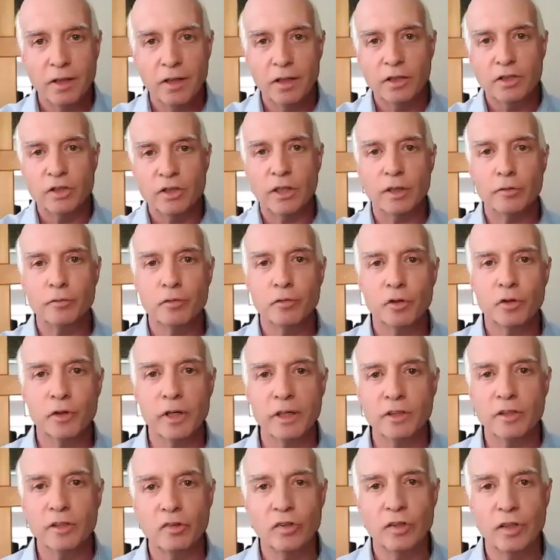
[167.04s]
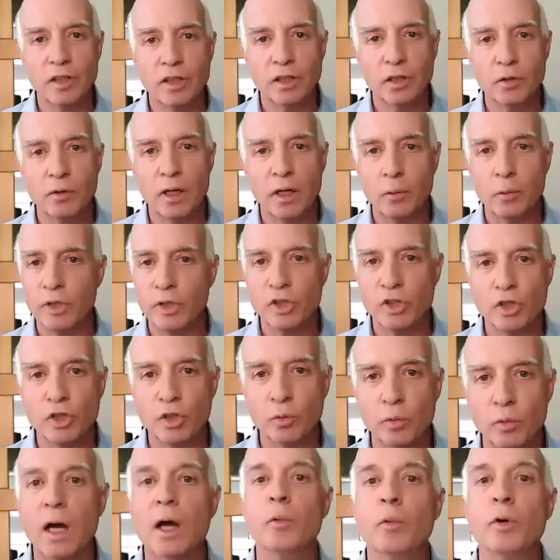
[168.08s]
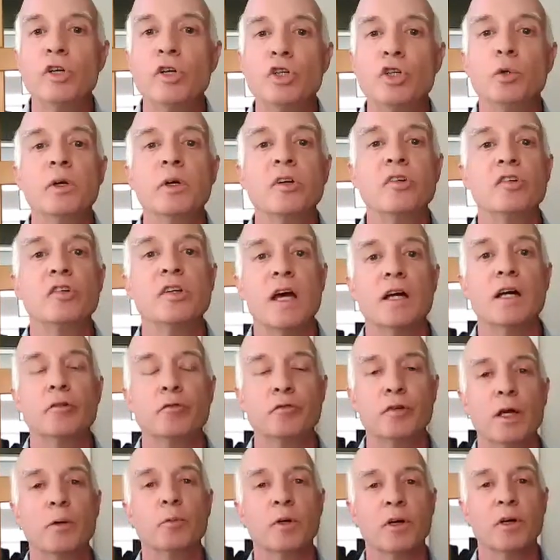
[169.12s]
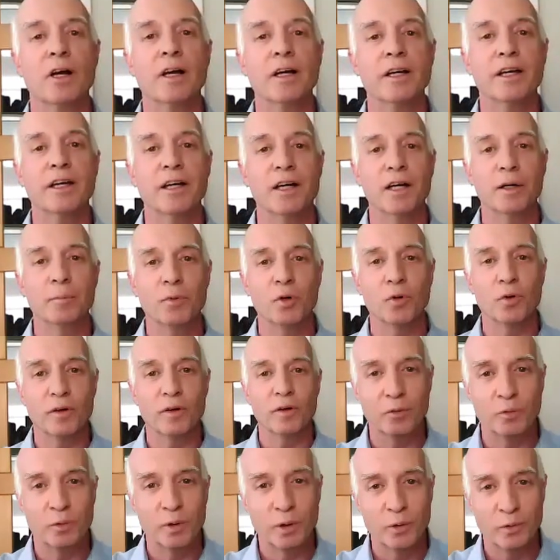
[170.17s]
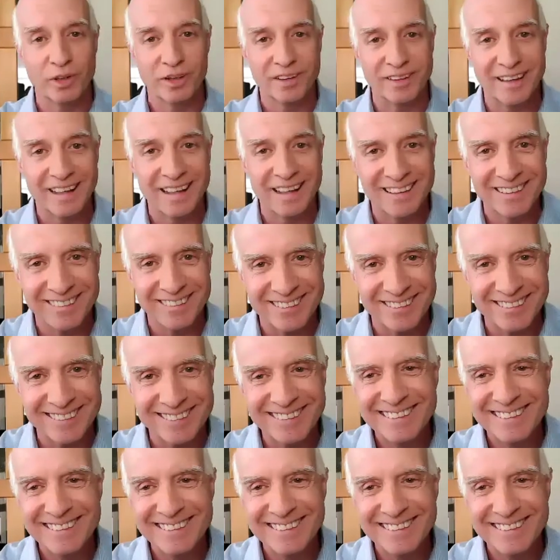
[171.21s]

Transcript: Jeff, great to see you. I wish you were in Santa Fe where I am, or that we were in Dallas.